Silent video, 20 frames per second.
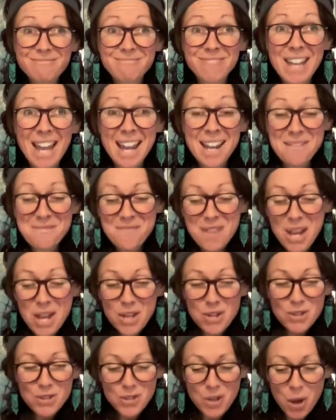Okay,
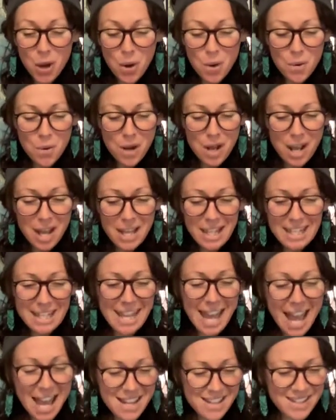so
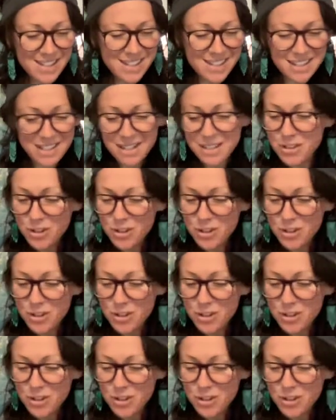yes,